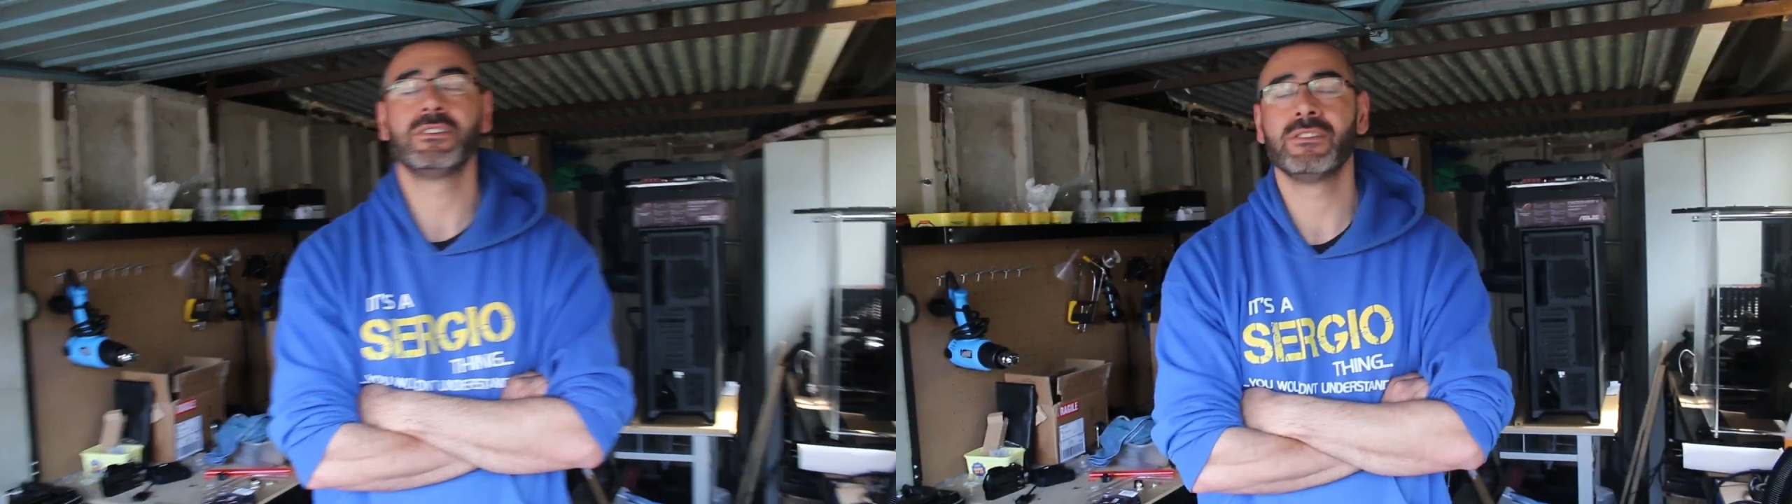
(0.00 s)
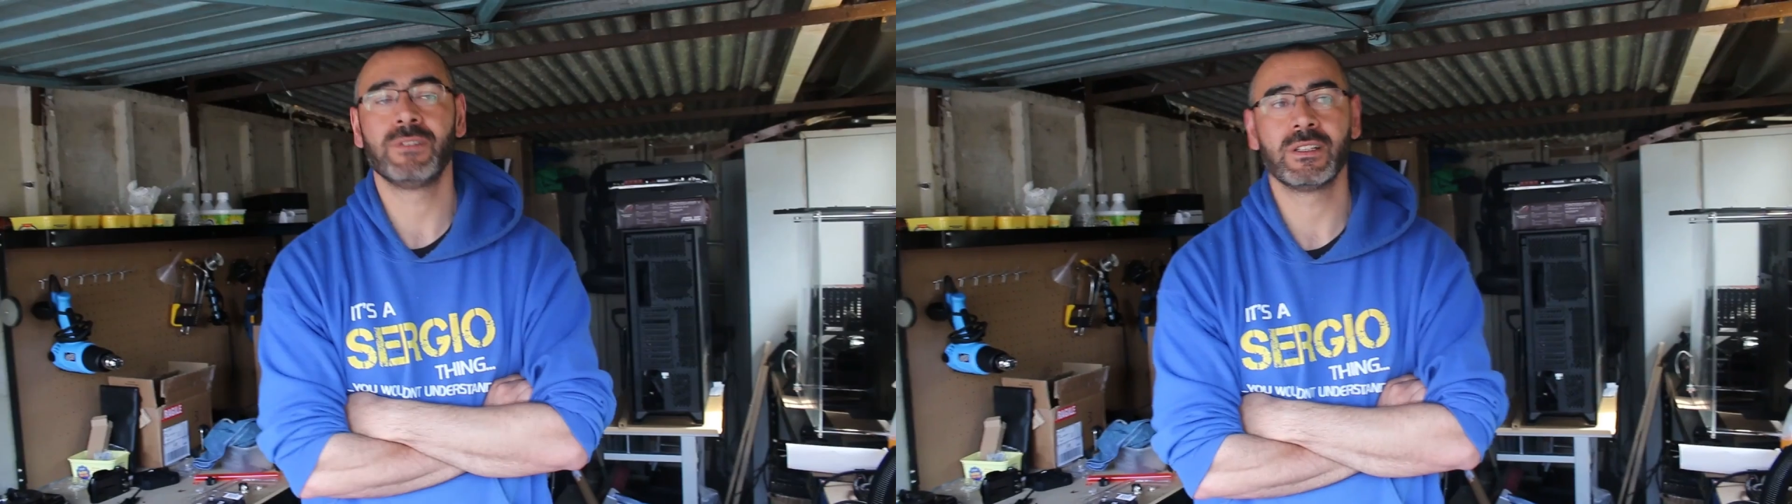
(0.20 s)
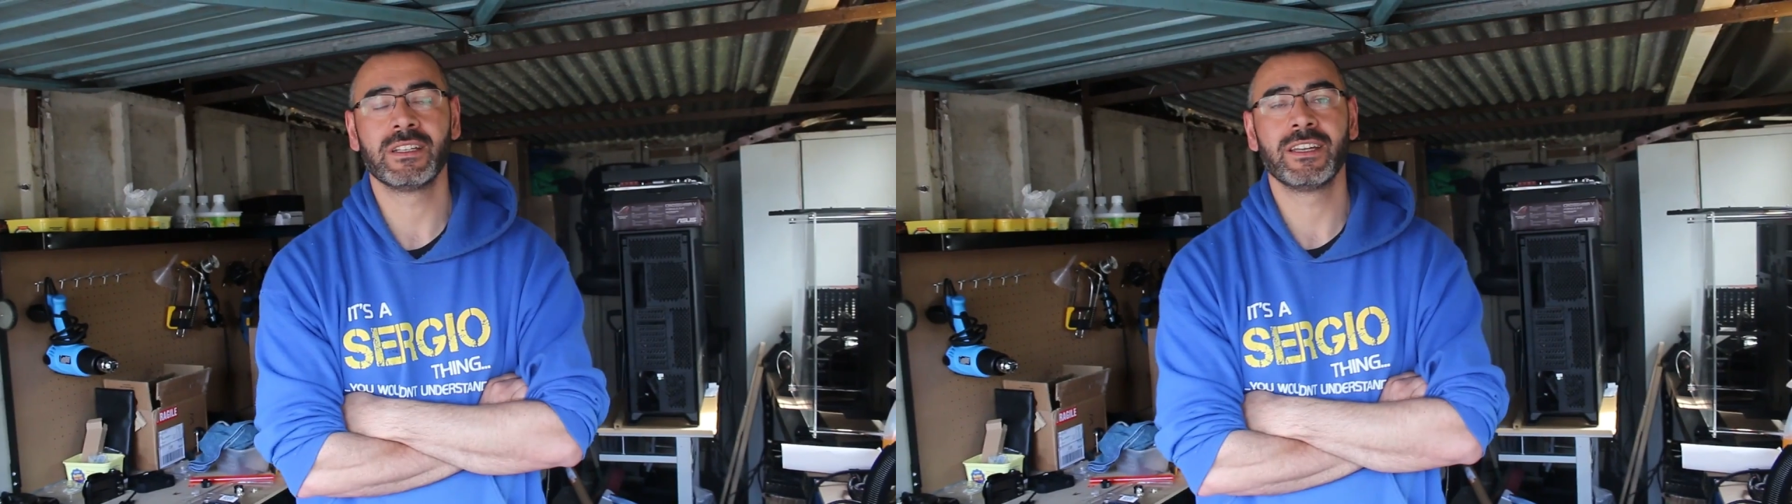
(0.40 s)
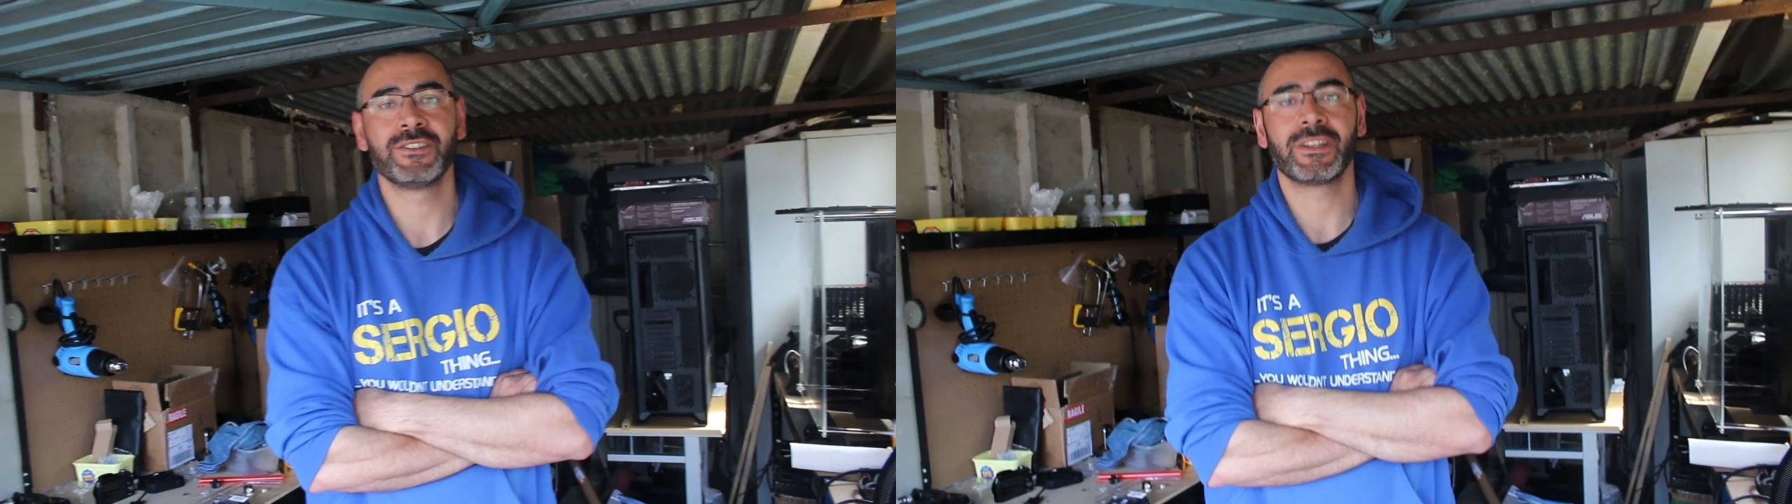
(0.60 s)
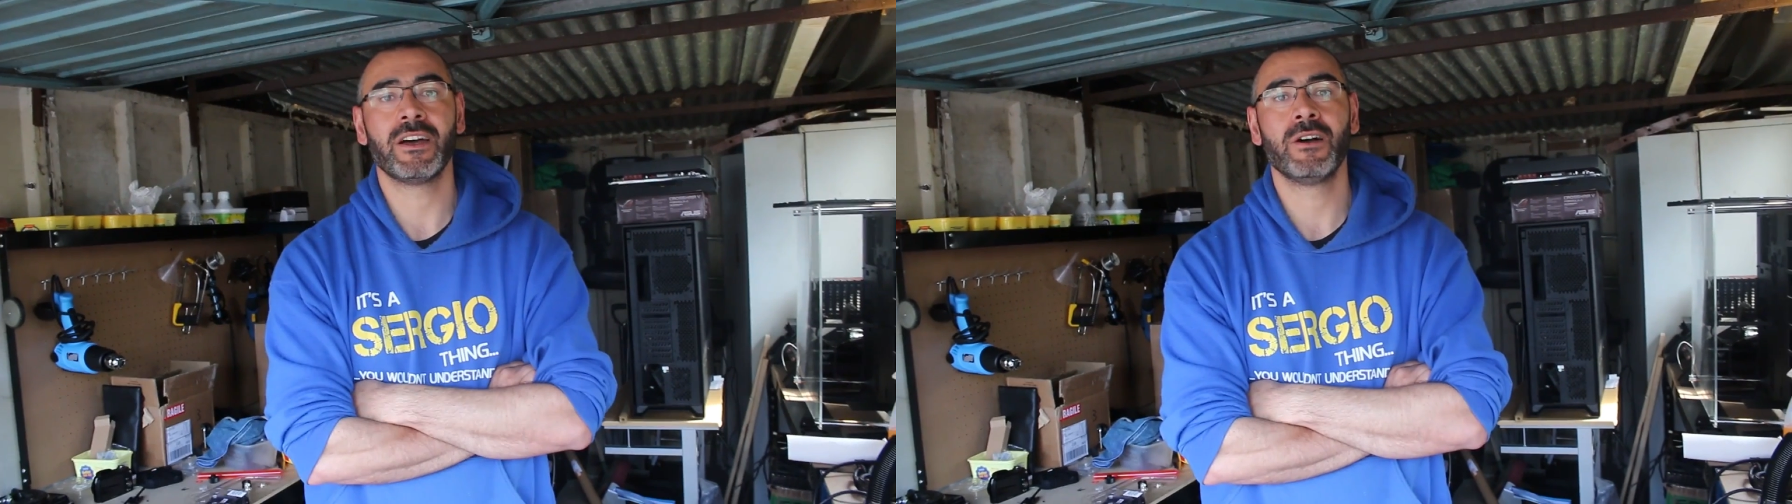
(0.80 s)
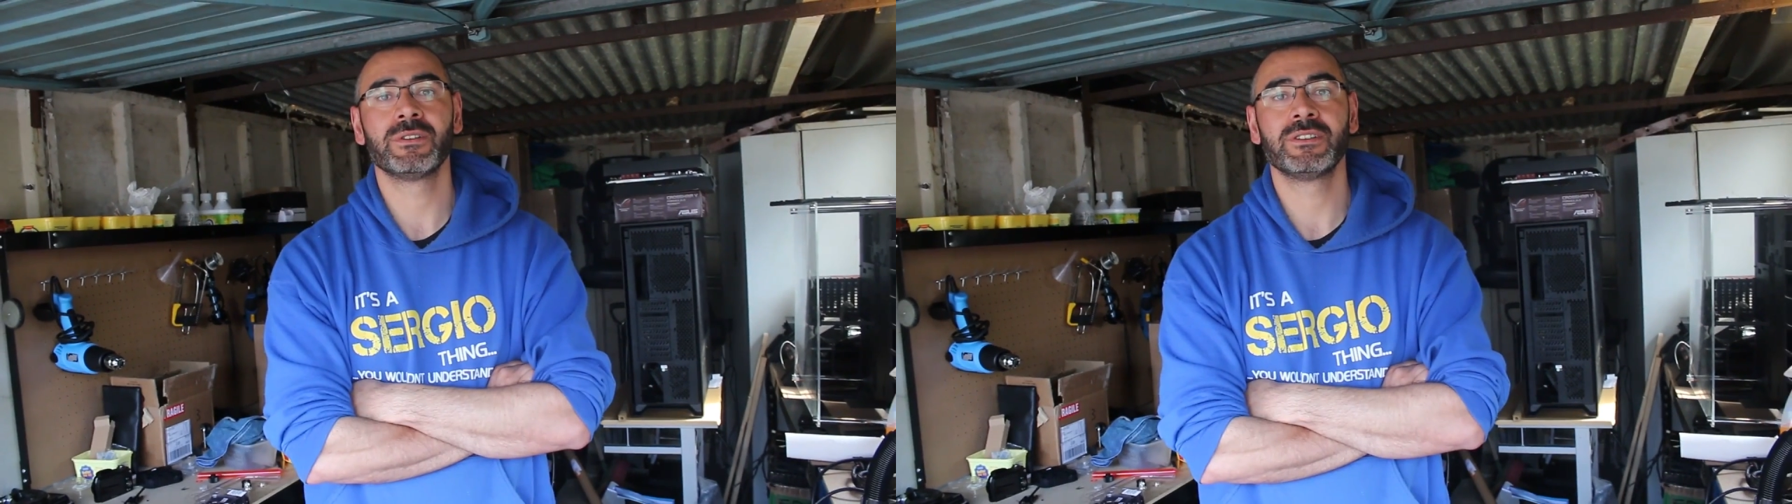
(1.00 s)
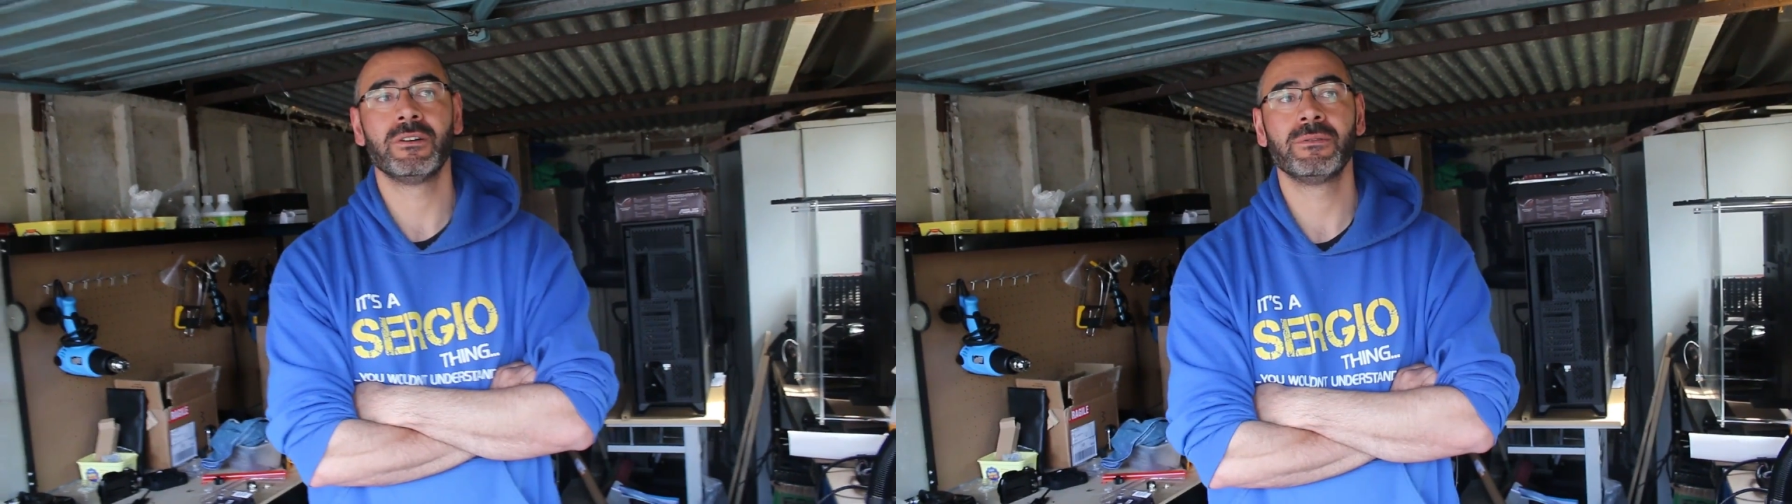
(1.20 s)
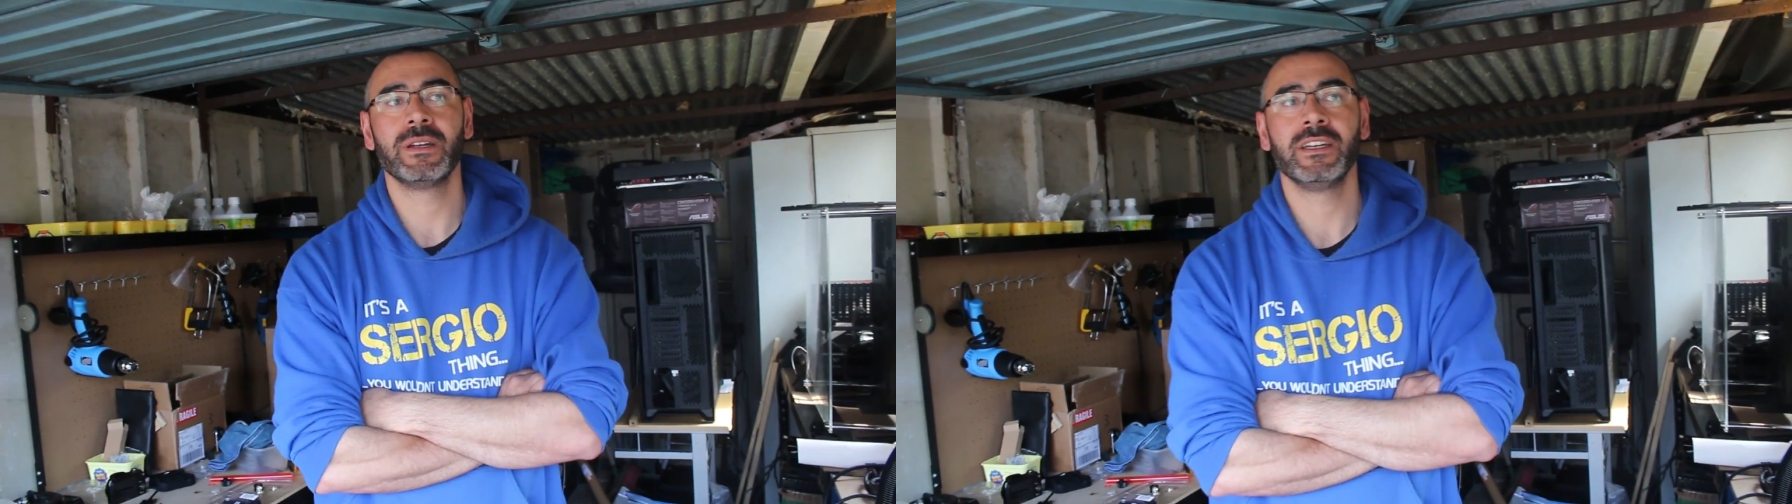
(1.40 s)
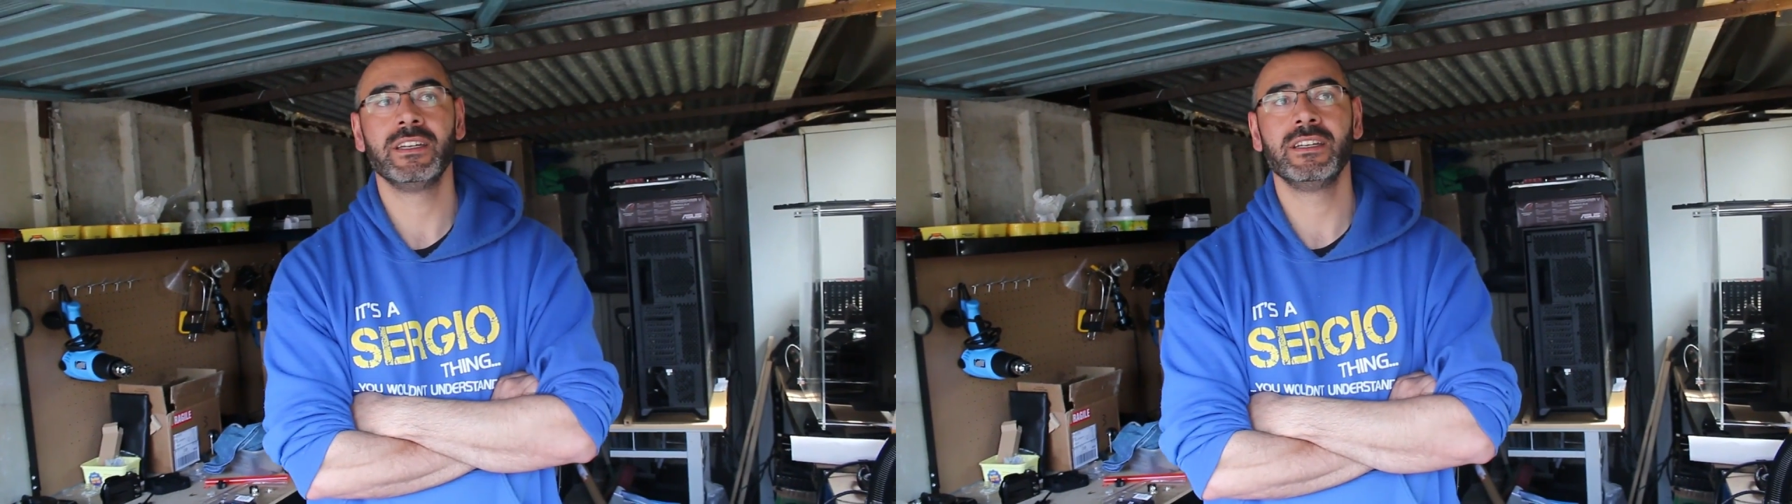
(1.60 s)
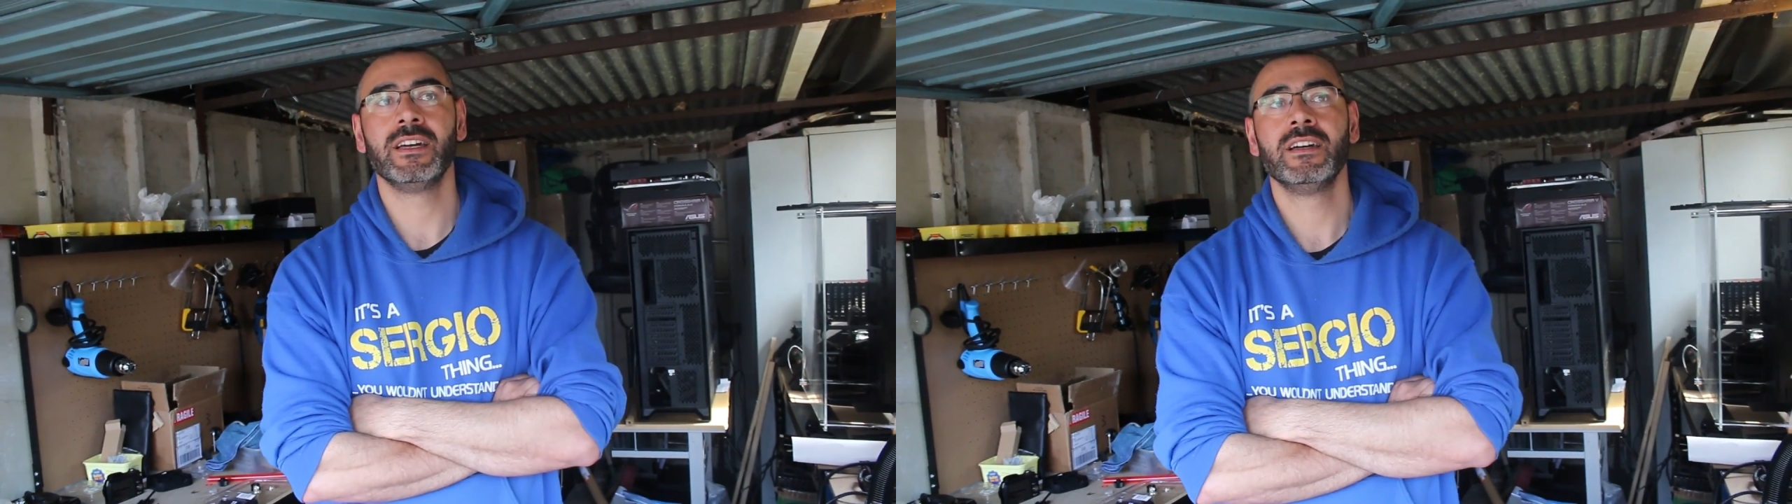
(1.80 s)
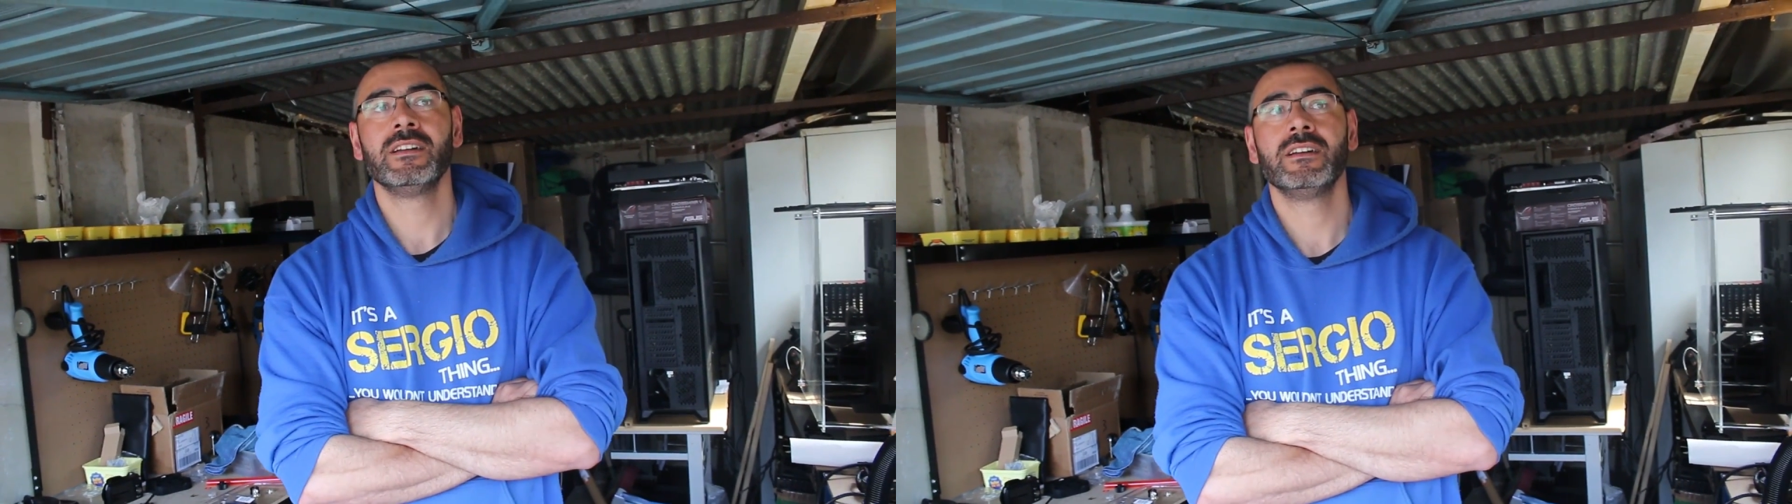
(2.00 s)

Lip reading: to do folding years ago, so we